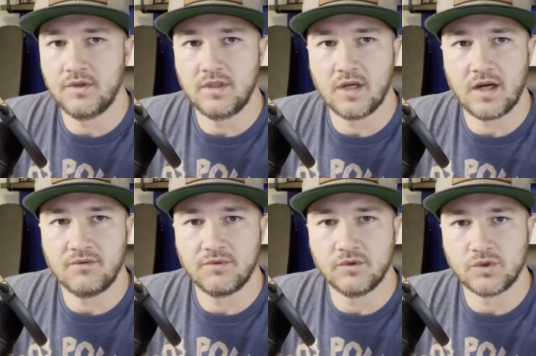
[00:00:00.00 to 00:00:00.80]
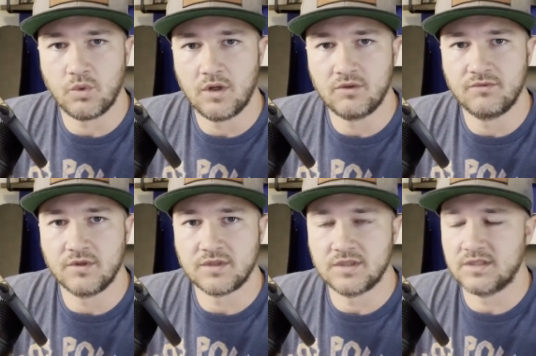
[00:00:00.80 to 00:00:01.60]
the iPhone 12
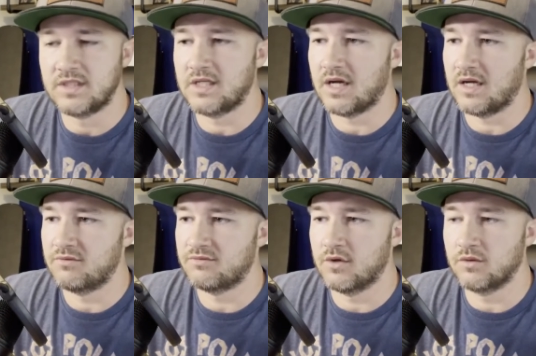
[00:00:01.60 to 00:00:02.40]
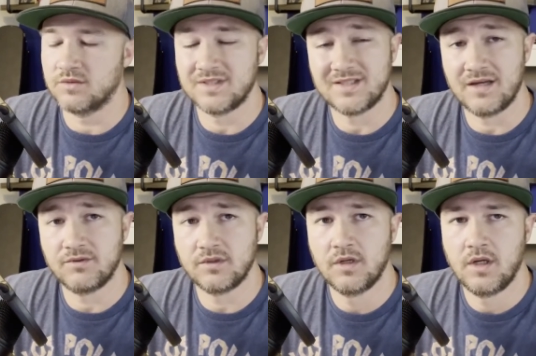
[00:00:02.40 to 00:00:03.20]
versus the iPhone
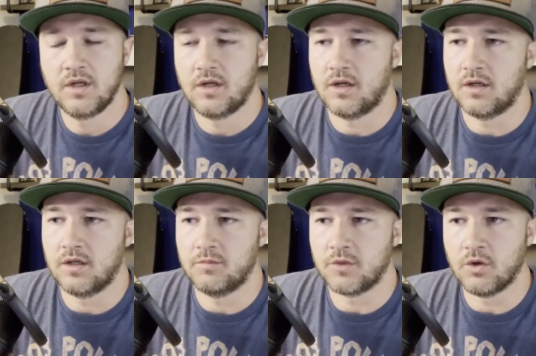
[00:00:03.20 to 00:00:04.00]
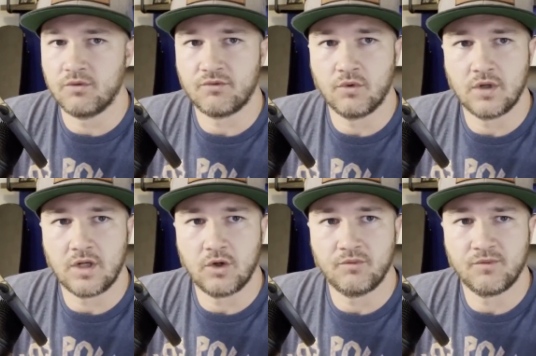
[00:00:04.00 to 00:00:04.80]
7. Going forward, I
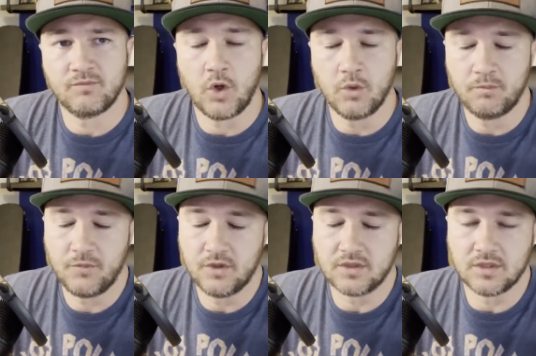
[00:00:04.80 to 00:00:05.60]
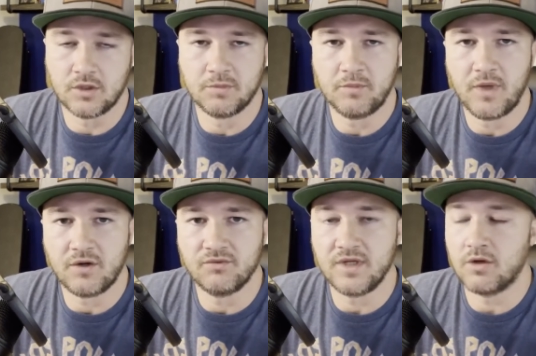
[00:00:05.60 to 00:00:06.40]
hope there's a little bit
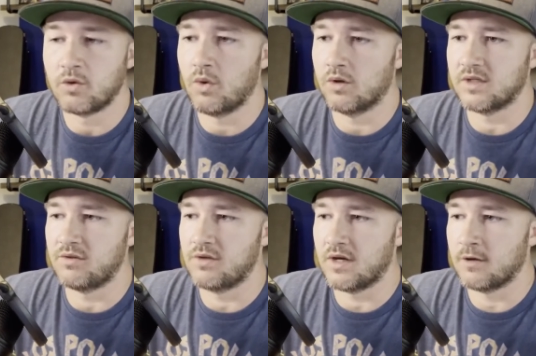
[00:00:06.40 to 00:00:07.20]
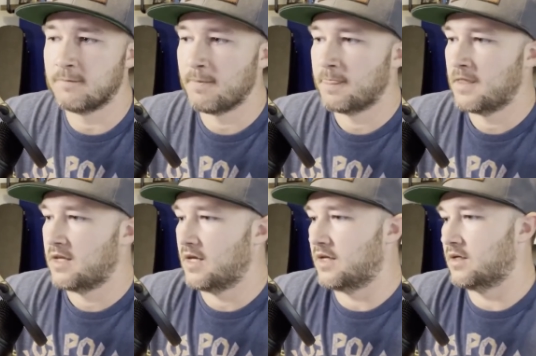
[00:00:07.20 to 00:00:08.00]
better video quality there.
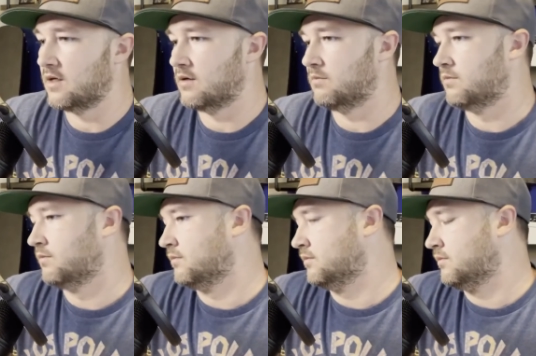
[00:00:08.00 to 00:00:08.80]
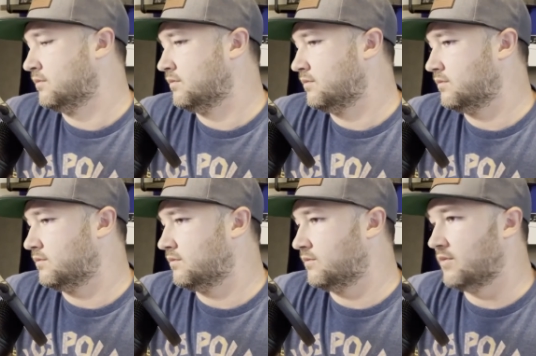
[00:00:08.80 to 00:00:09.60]
And
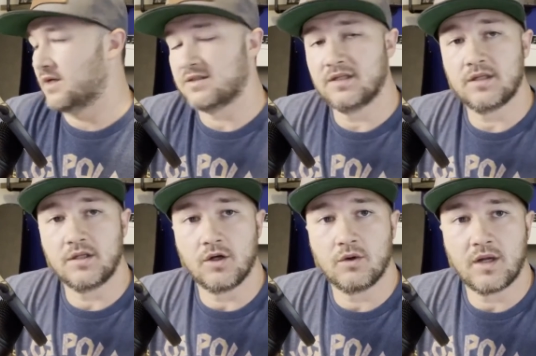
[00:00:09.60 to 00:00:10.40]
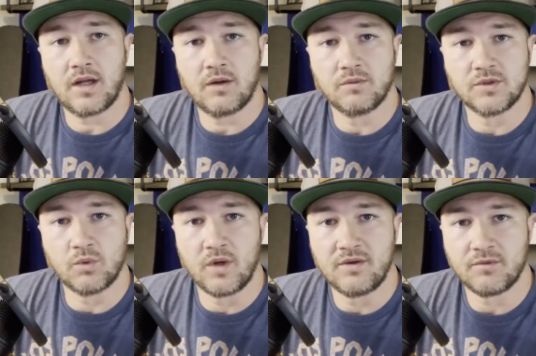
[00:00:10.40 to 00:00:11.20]
that's it. You know, I was
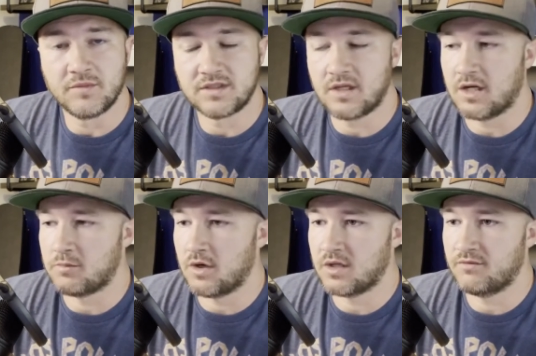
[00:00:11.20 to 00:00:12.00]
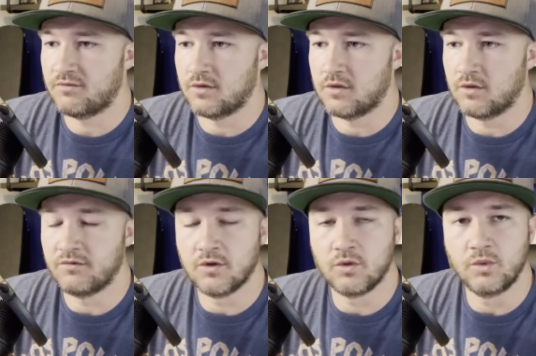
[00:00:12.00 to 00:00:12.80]
away from the stock market for
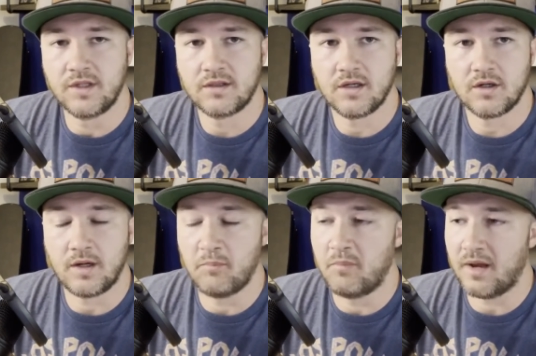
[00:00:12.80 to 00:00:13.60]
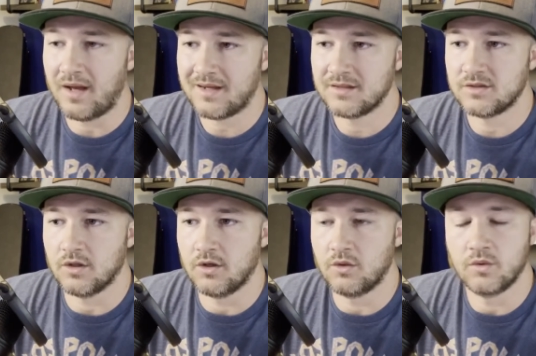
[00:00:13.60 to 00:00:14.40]
over a week there. I'm back,
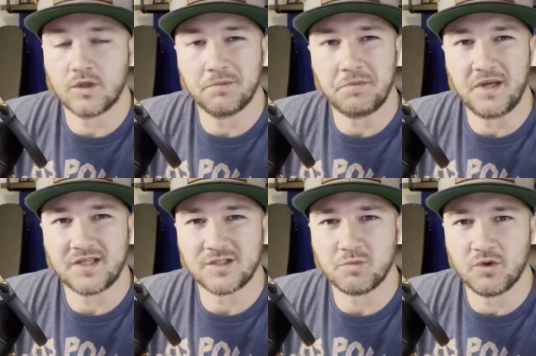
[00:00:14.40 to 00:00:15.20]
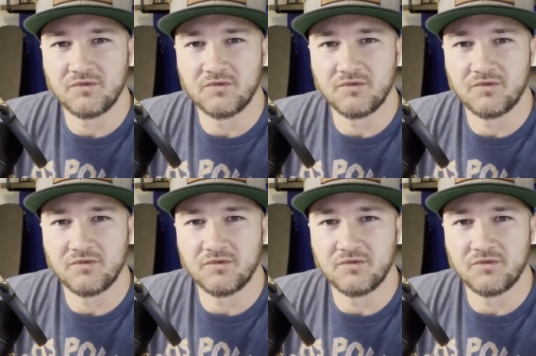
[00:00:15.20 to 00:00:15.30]
so we're going to be making some more